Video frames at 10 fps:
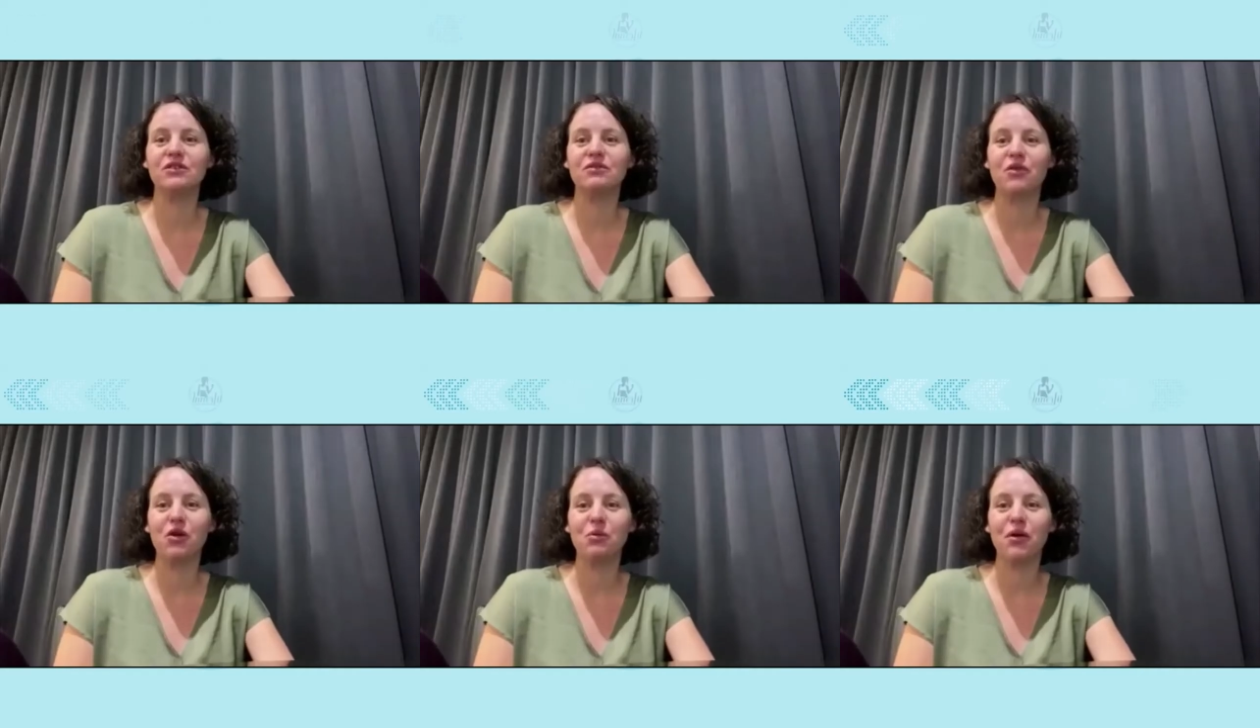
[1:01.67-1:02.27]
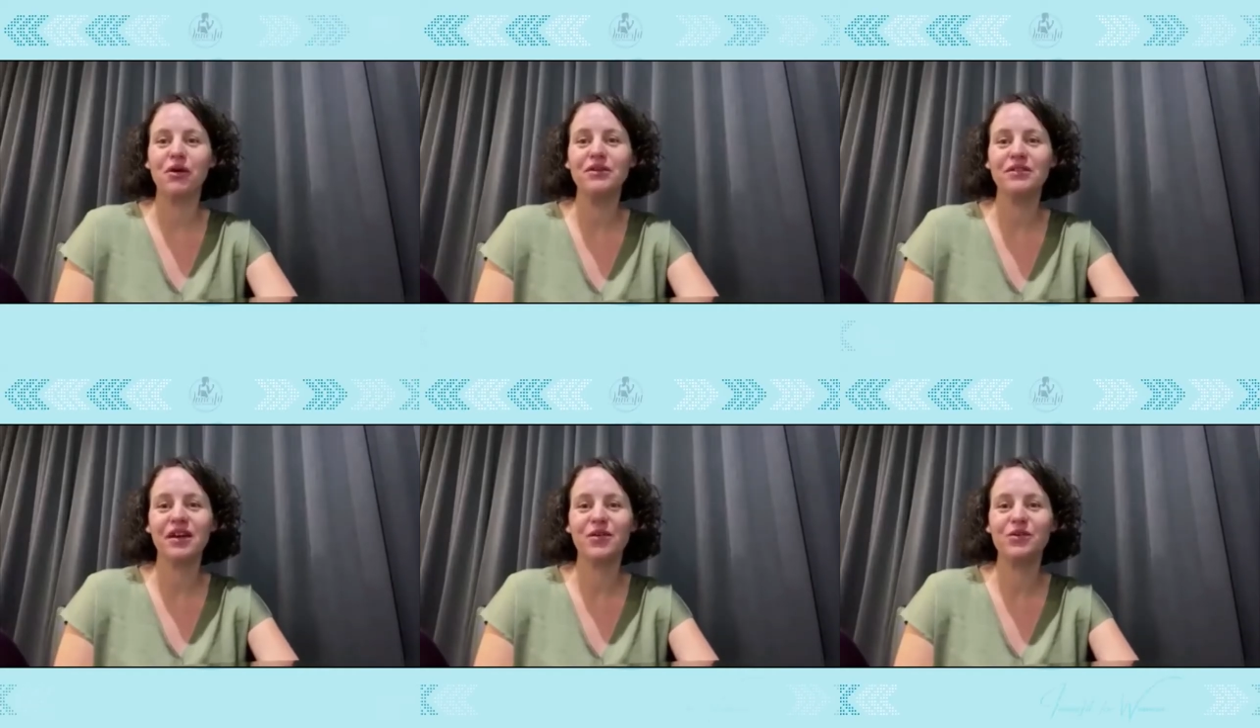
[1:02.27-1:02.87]

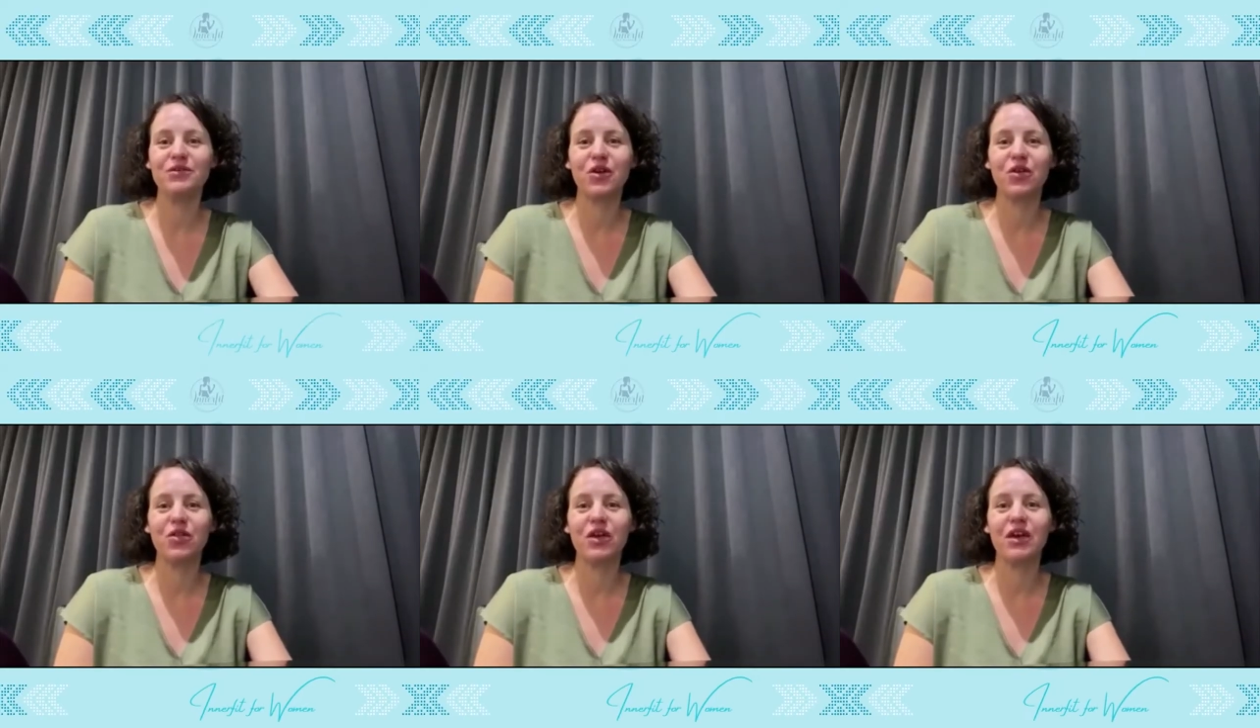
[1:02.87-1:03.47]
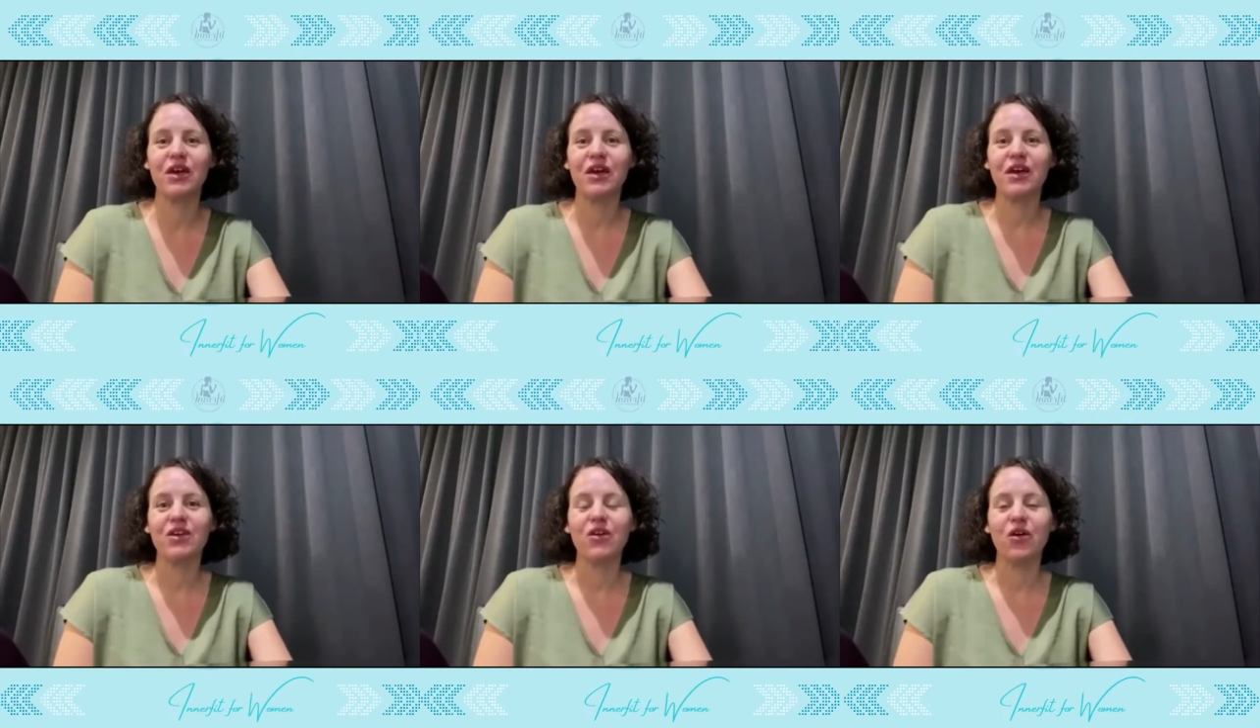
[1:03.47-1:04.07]
GoPros and also
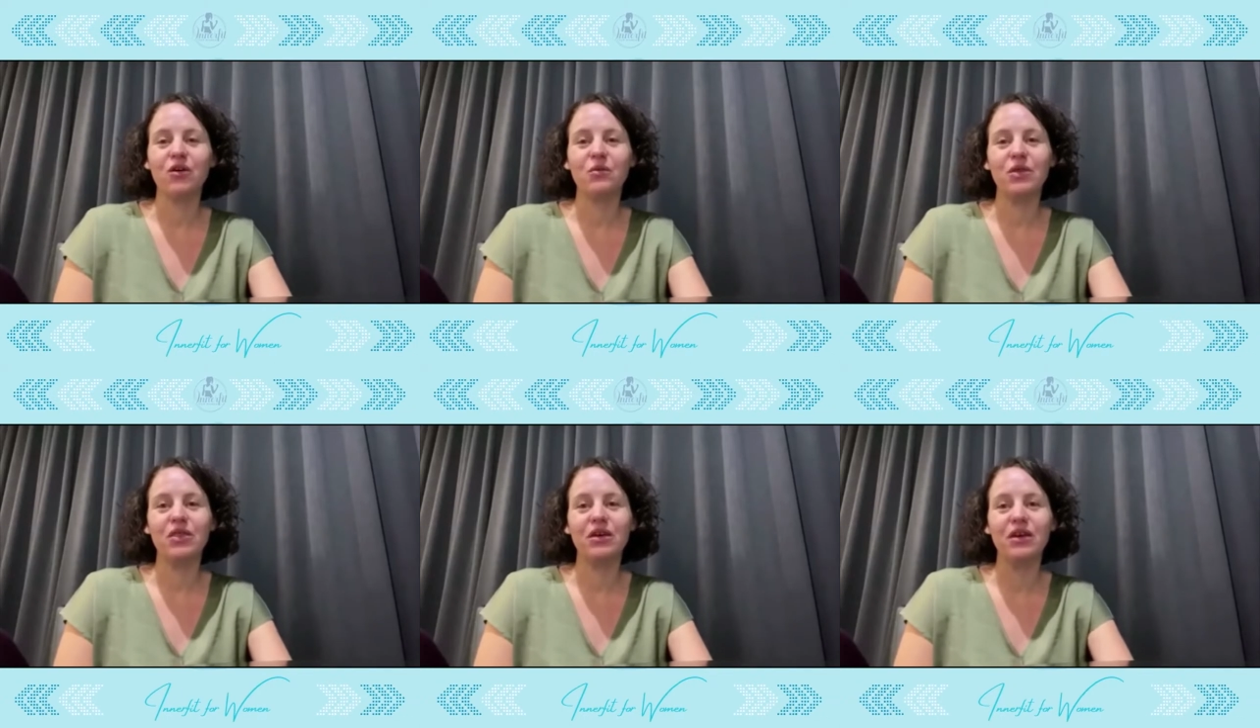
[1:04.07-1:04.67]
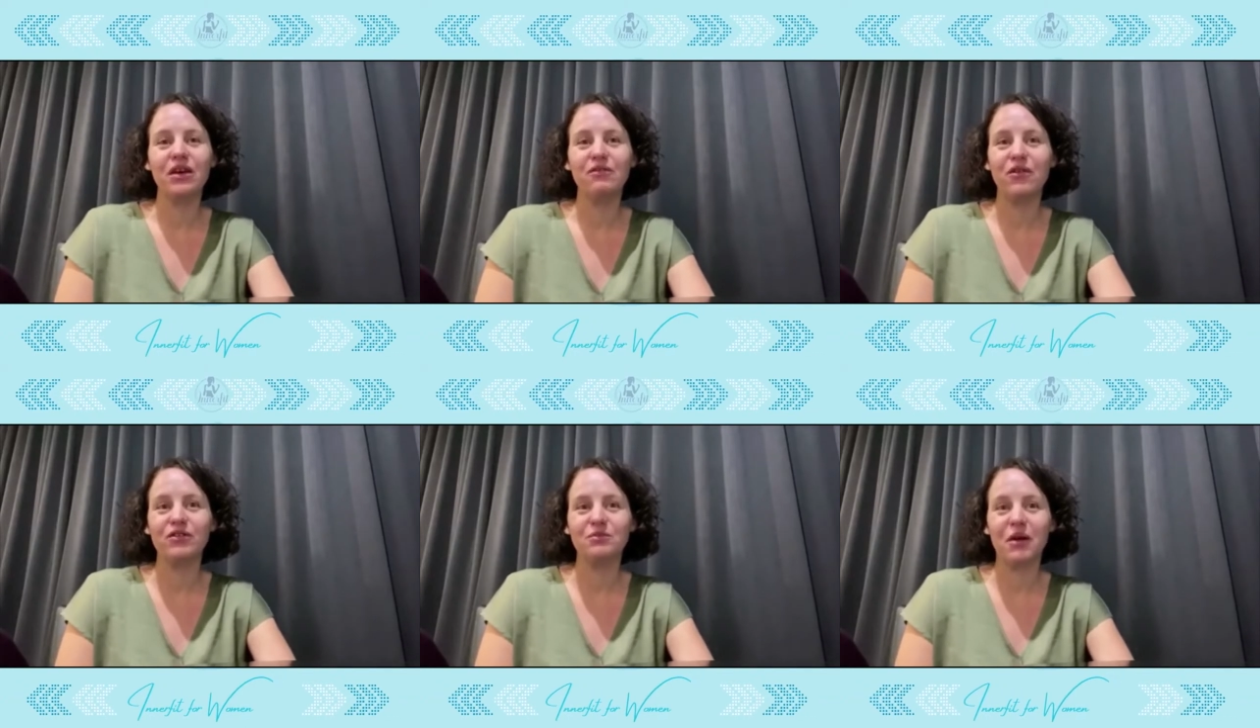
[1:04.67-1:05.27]
the yogurt with the
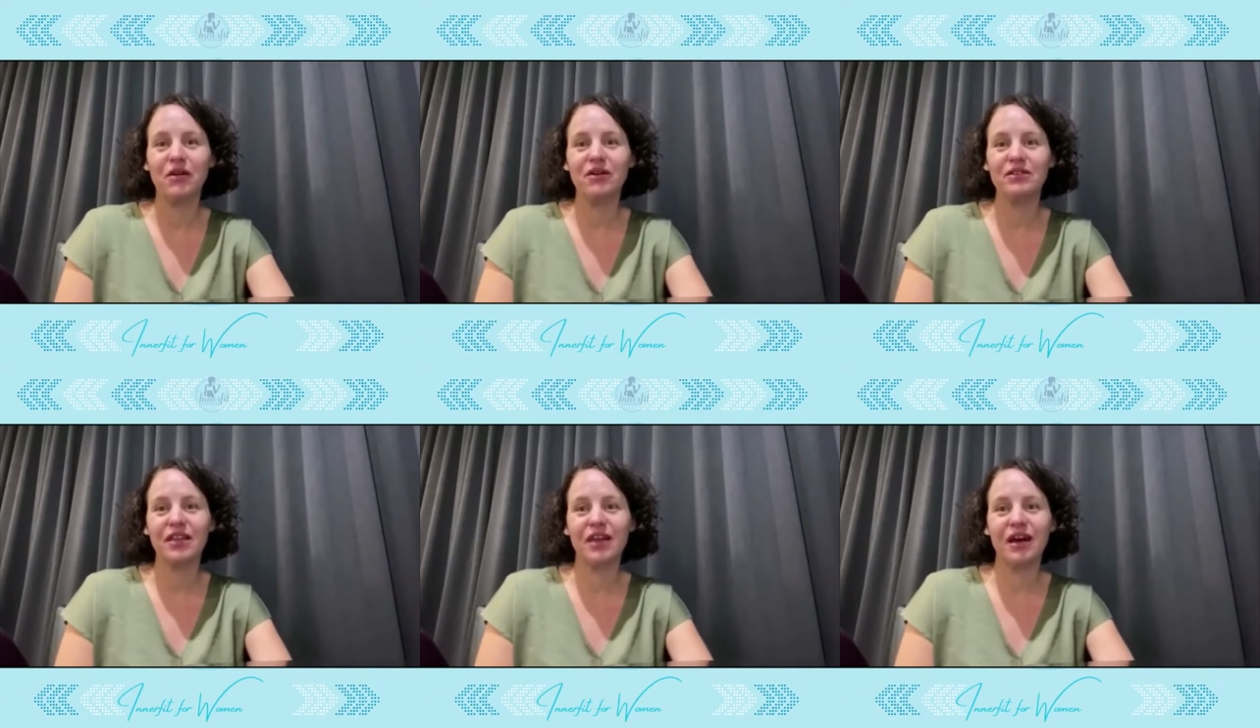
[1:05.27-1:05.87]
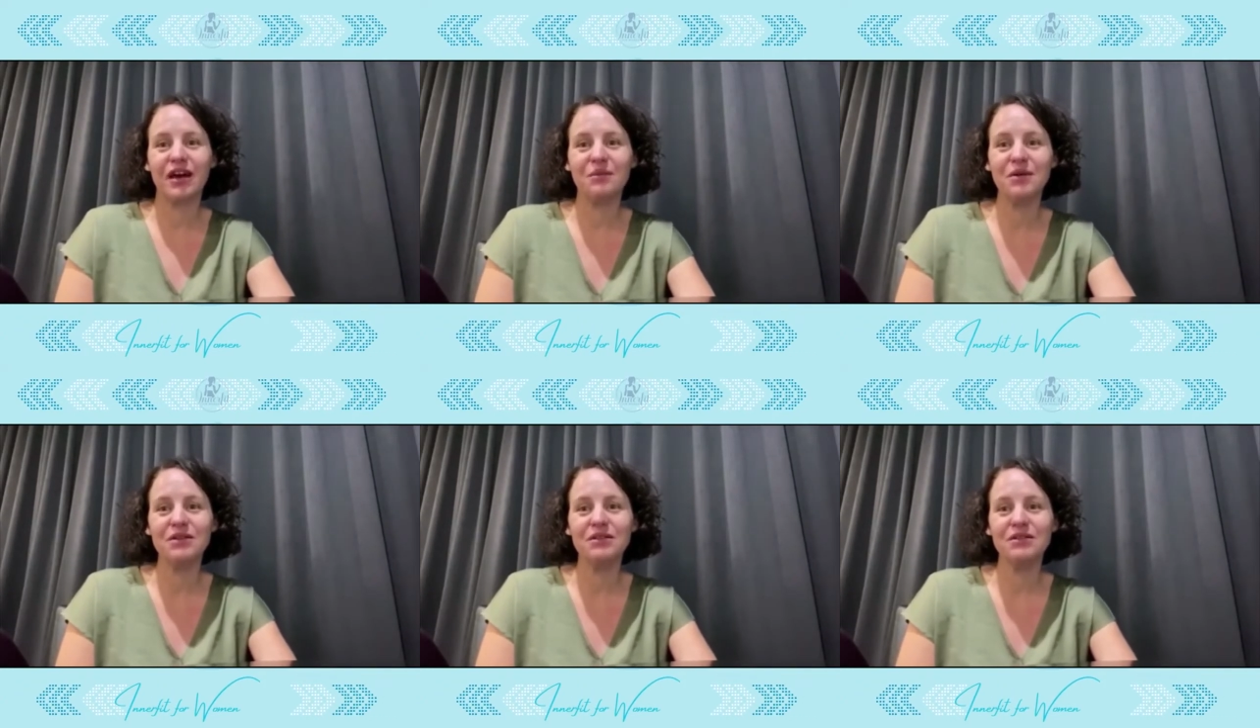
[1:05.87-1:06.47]
frozen berries and the
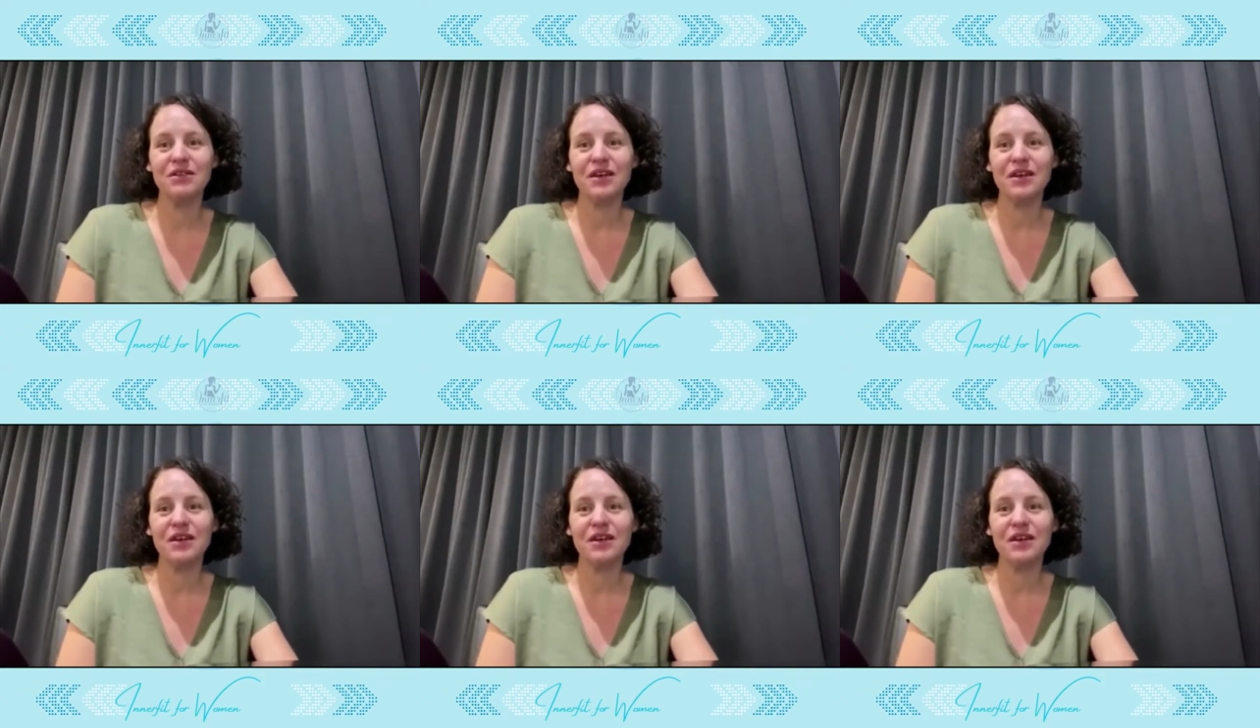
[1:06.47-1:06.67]
almonds.